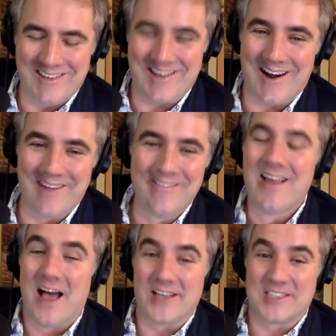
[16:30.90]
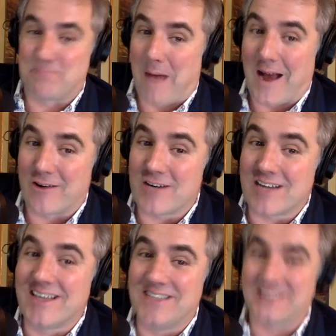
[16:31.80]
you know,
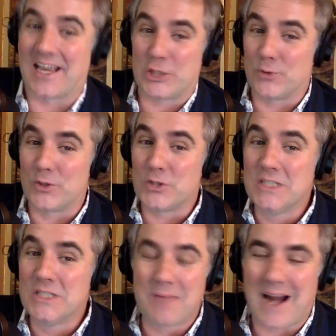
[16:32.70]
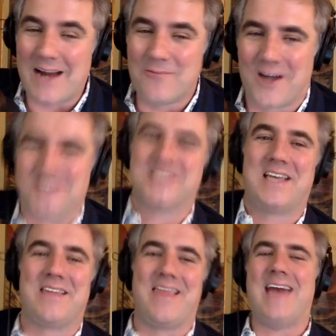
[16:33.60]
aspiringly sexual, but I didn't want to
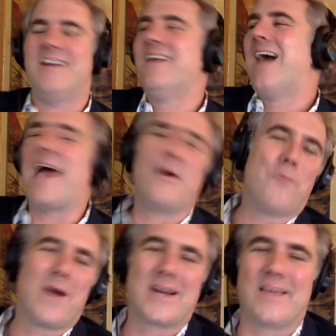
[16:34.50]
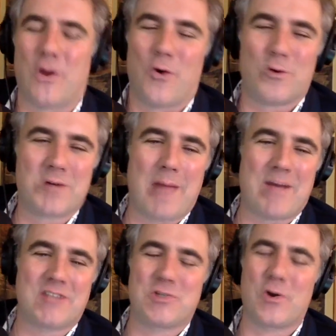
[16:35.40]
say that. I don't want to give the whole guy
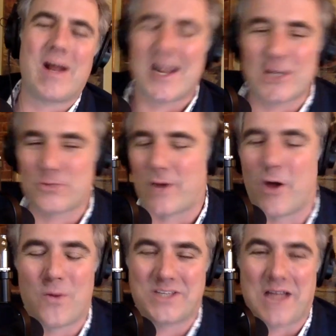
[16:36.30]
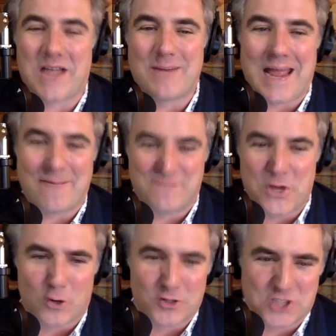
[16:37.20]
my story. I just want to know what time the damn
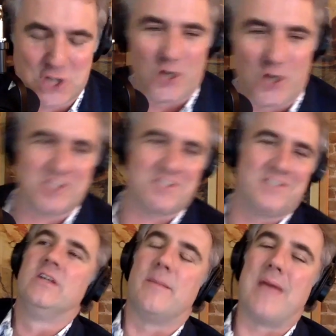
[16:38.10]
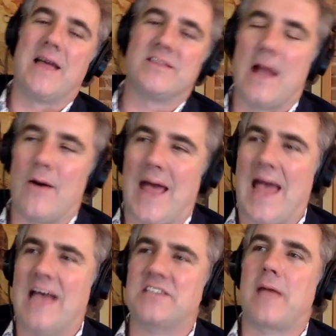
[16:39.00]
funeral starts. The man's now
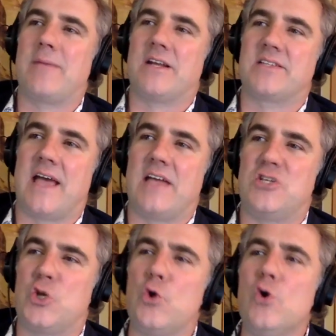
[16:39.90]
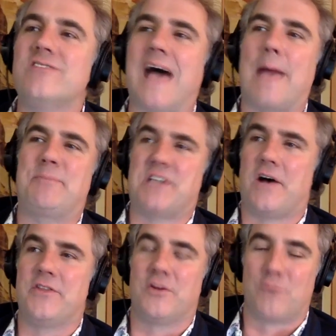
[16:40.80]
asking me to say two laps
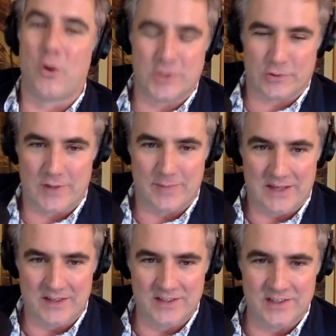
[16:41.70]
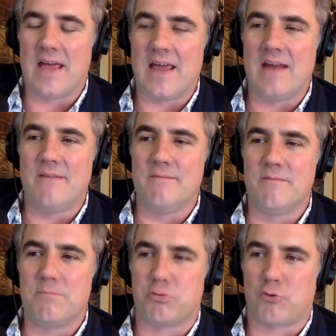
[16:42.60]
on the rosary beads
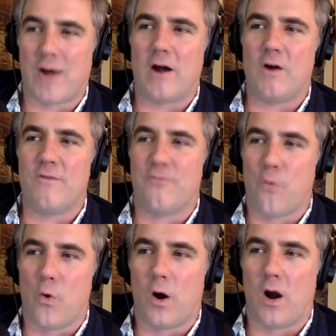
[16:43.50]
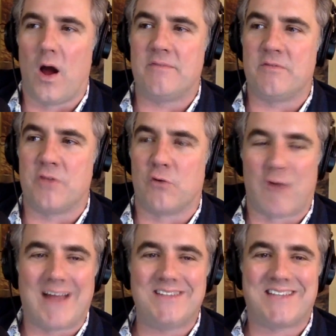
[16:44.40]
in prayer for the
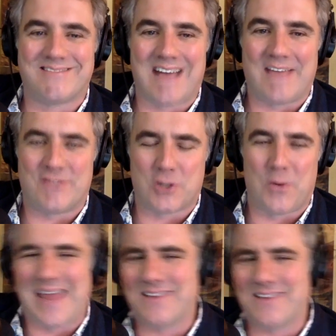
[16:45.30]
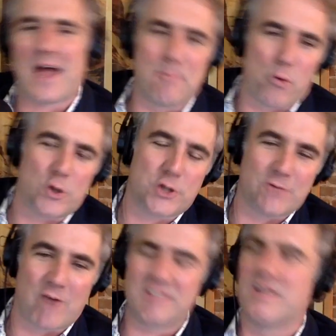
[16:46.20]
right to life, so anti abortion
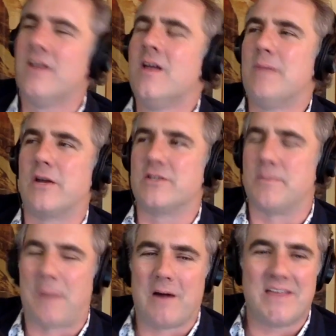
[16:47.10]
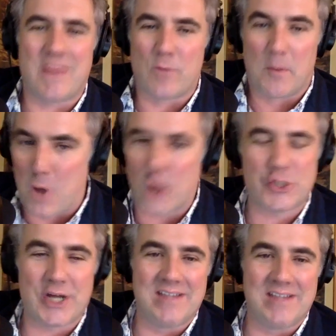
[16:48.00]
rights, because apparently they were
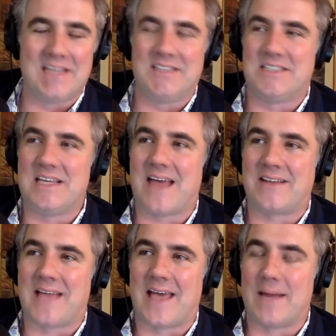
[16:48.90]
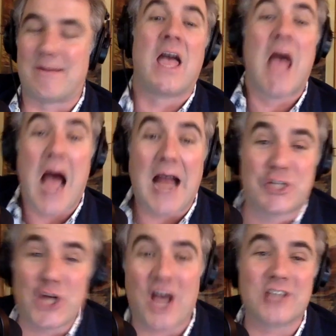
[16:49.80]
marching in DC that day. And I'm like, I
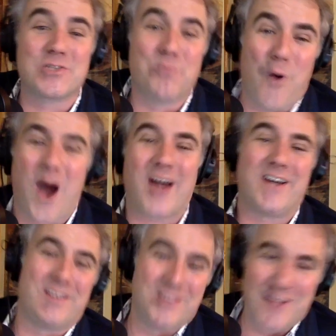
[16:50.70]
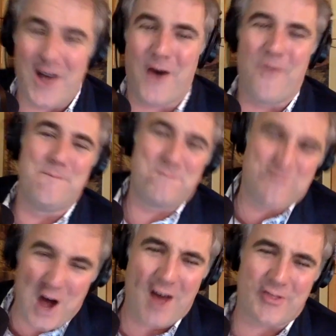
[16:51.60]
just wanted to know,
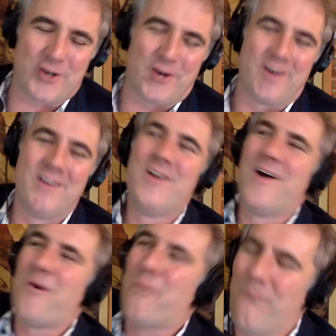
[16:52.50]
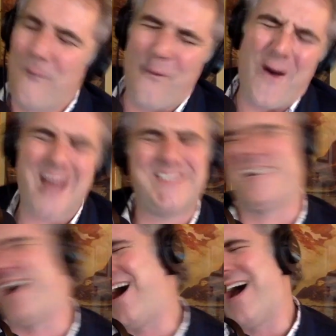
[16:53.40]
Father, what
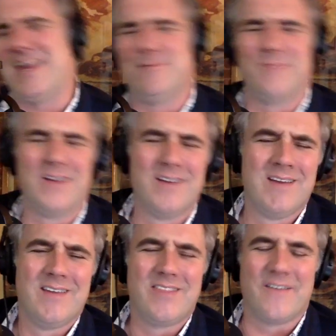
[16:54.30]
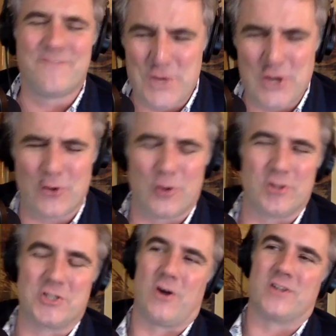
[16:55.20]
time the funeral
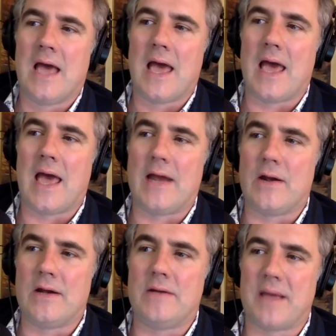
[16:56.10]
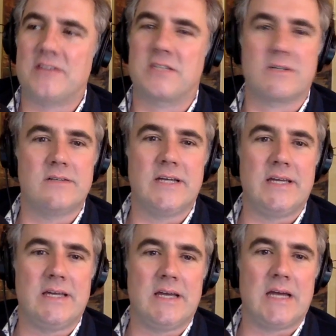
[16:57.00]
starts. And basically,